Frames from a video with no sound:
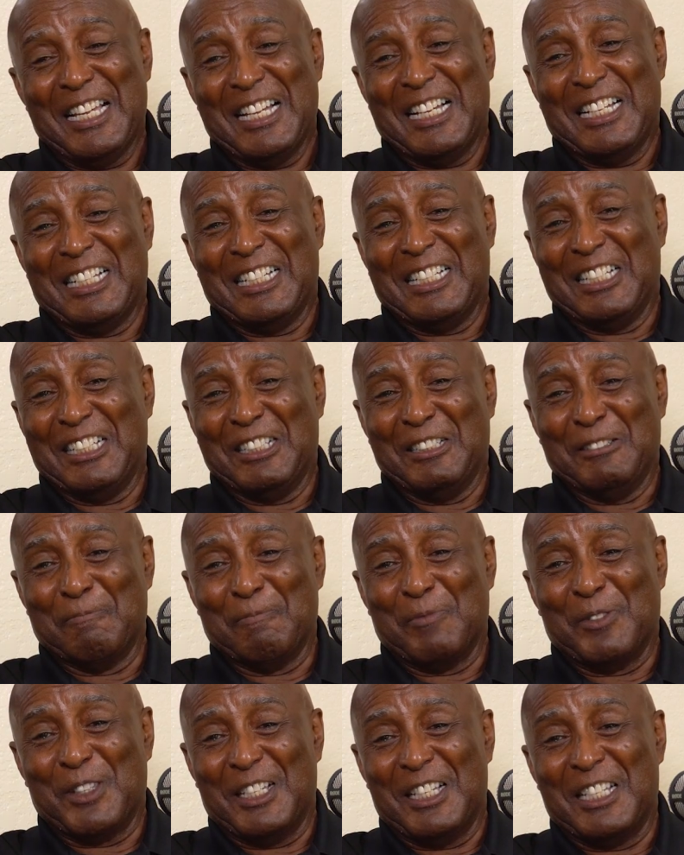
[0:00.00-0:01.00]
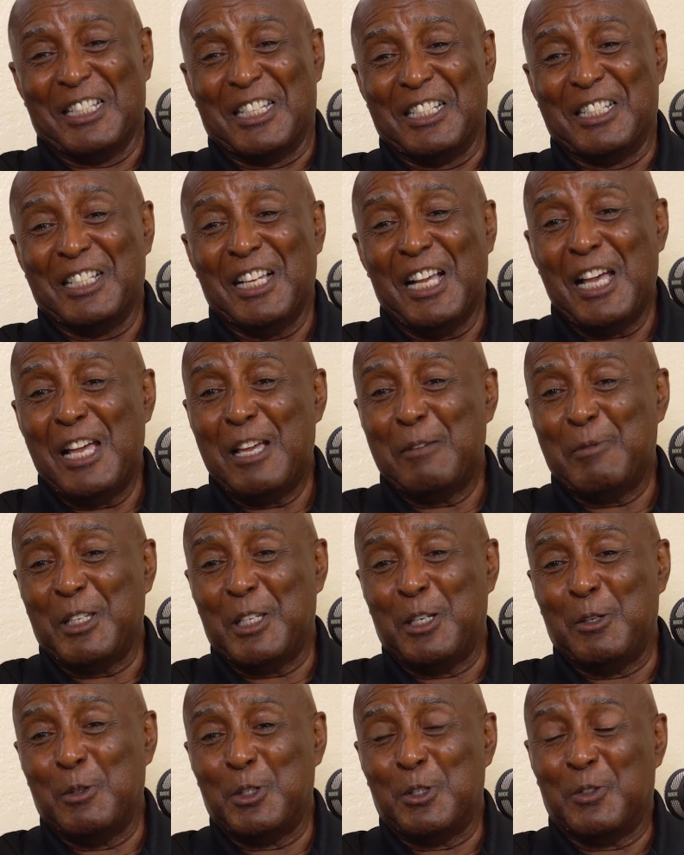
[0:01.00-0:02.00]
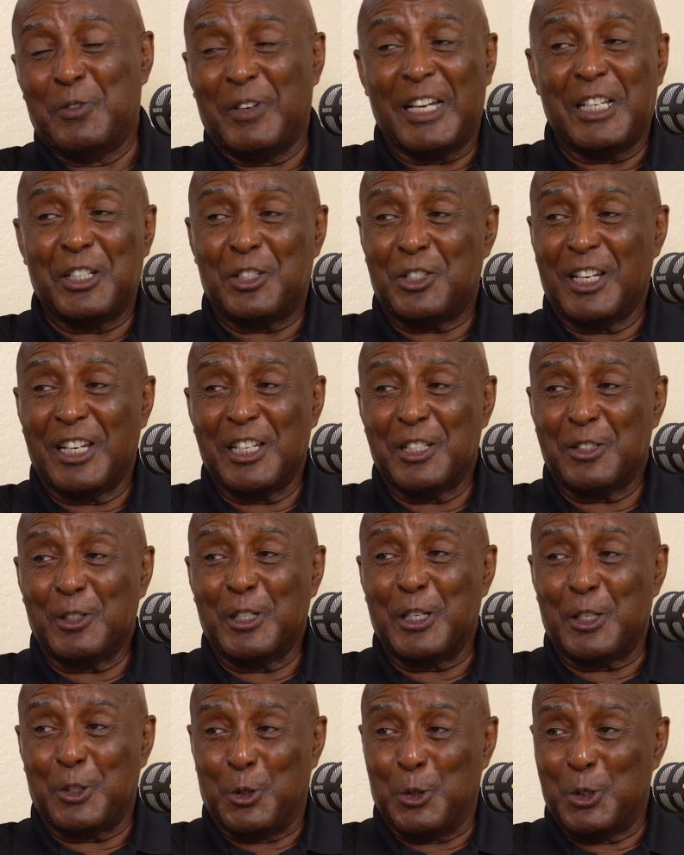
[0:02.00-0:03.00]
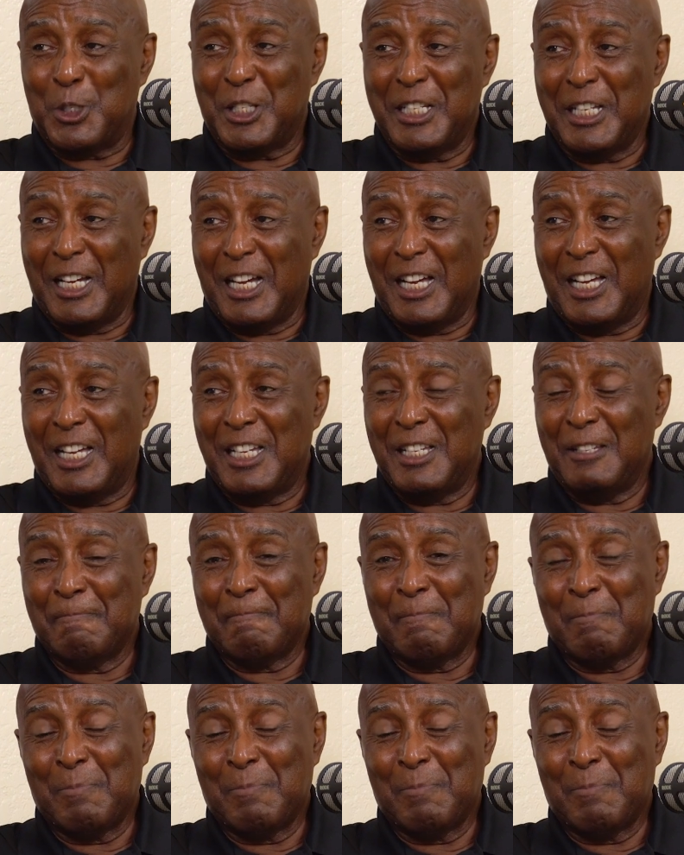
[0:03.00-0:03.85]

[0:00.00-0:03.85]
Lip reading: At the time, he was the vice chancellor at UCI.